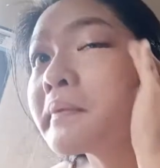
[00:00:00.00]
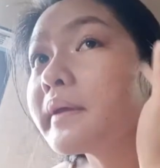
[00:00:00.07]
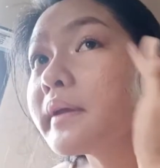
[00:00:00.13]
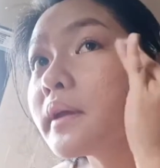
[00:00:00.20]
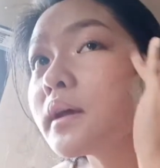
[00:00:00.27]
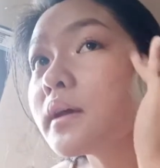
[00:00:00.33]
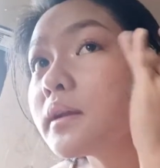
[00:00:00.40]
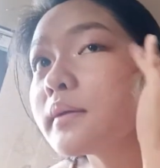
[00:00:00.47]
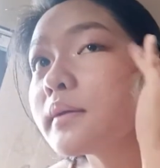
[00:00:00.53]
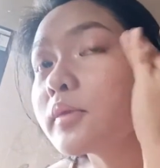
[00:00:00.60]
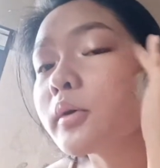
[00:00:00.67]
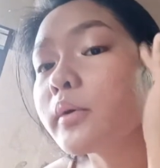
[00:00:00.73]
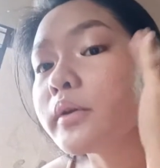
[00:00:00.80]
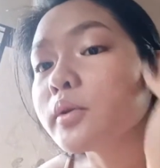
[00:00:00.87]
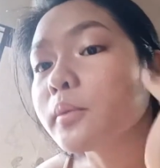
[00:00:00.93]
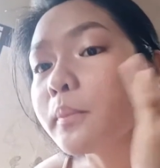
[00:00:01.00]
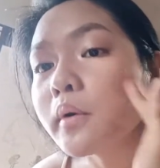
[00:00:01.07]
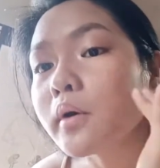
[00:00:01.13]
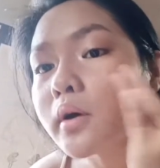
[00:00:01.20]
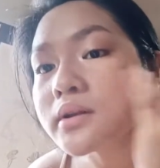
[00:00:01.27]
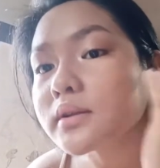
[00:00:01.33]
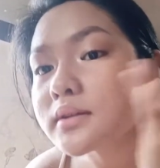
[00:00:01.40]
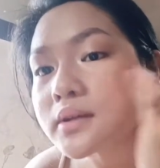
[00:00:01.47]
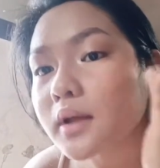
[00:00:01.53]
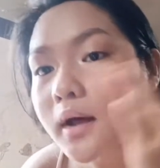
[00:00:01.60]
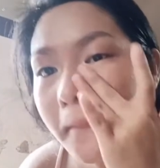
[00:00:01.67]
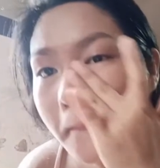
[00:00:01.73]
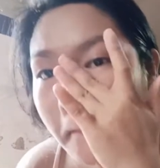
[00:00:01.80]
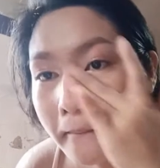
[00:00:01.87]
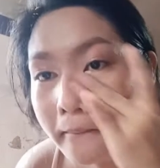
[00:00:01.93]
Yan. I'm going to put
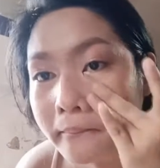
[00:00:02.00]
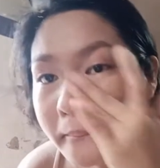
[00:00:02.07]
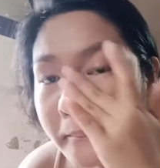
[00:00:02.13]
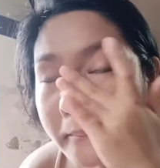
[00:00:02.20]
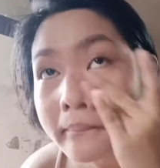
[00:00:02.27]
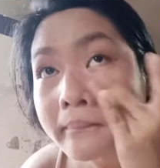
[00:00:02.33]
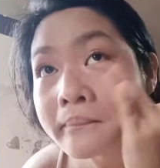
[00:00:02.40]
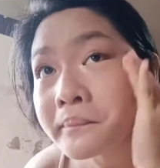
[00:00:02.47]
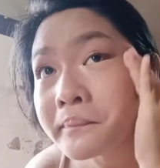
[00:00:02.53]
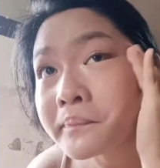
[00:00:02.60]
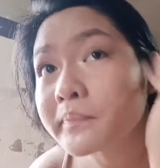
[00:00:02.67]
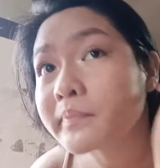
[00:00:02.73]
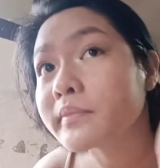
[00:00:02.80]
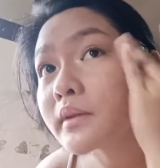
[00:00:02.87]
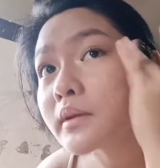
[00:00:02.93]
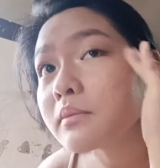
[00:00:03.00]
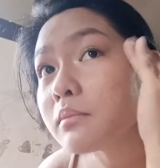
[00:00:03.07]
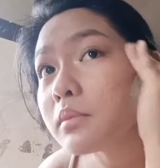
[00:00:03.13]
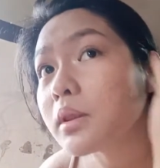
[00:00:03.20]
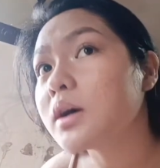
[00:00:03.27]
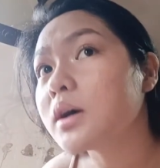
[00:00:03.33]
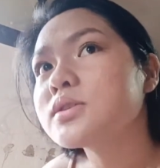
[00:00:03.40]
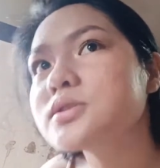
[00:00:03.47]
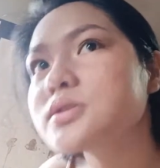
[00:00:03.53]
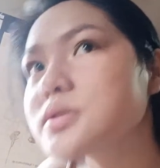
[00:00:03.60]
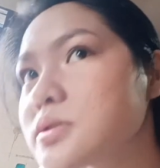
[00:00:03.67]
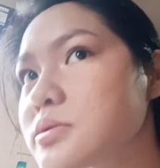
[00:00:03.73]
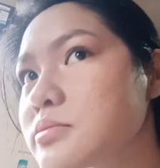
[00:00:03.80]
some blush.